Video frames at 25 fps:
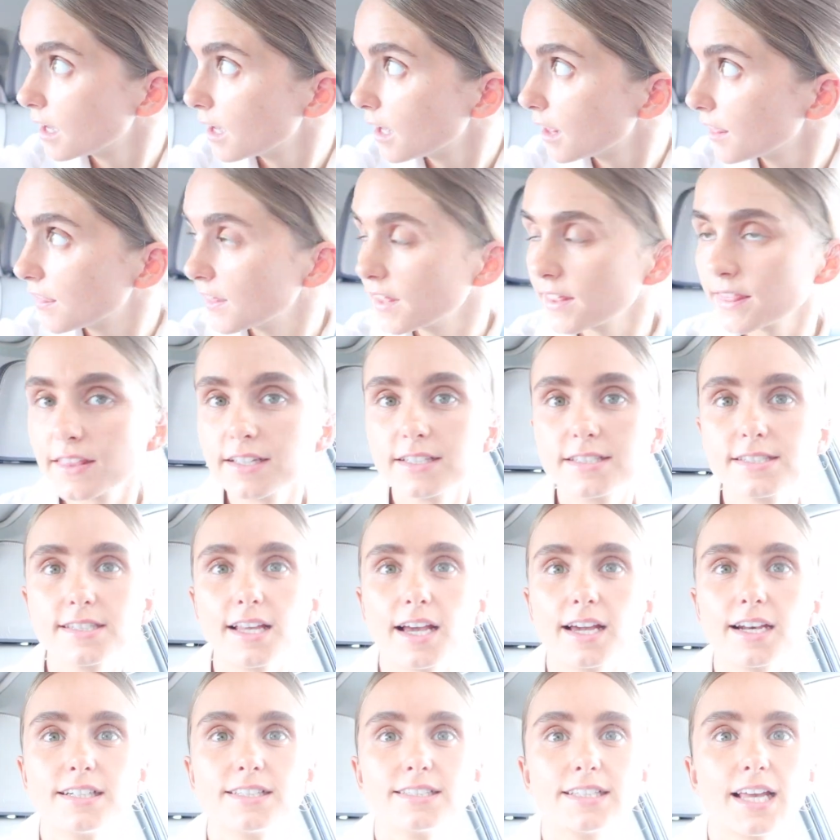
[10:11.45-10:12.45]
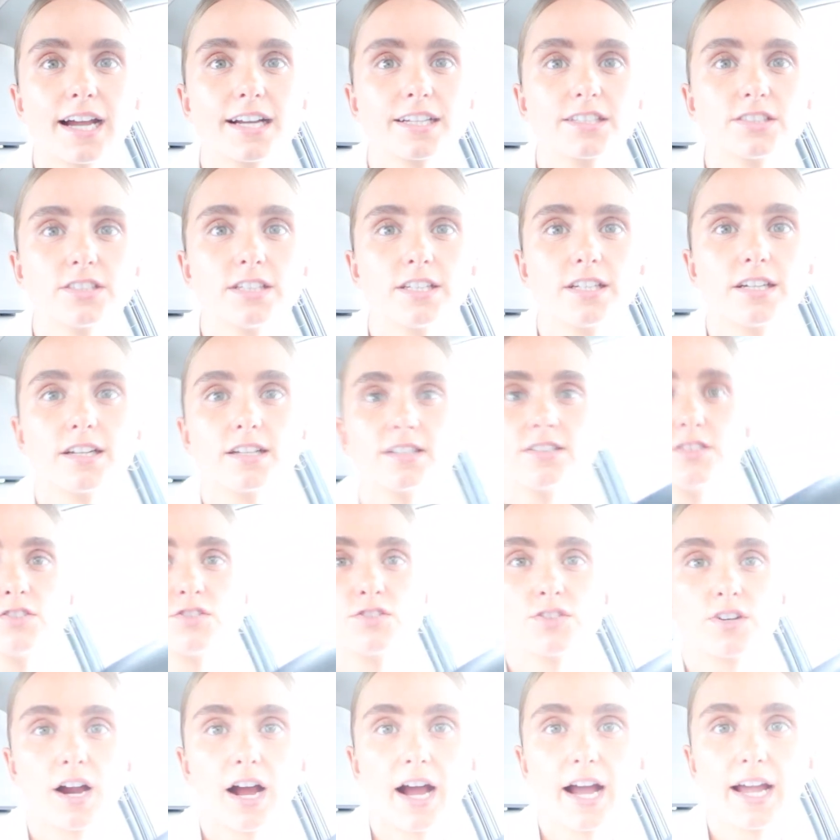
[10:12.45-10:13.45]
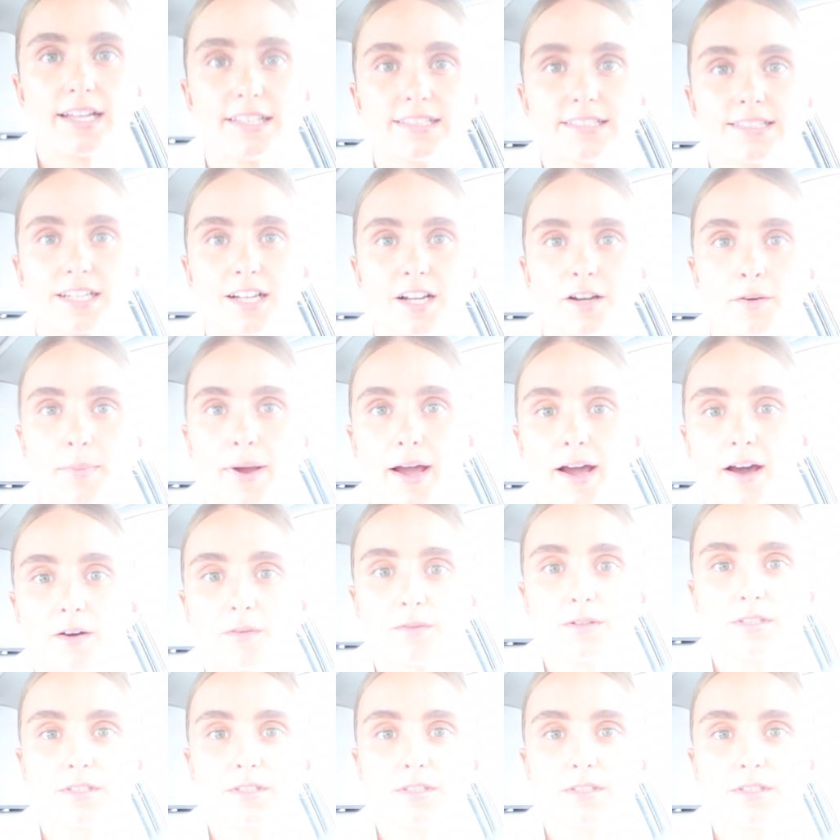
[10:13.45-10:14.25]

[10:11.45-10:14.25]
I think the sun is actually trying to come out,